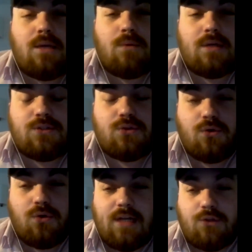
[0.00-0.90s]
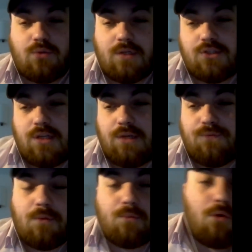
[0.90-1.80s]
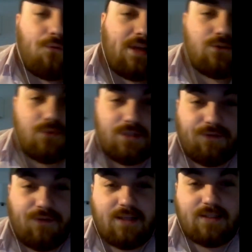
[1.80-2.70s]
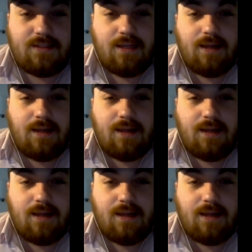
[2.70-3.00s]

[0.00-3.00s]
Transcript: he was so good at transitioning from offense to defense.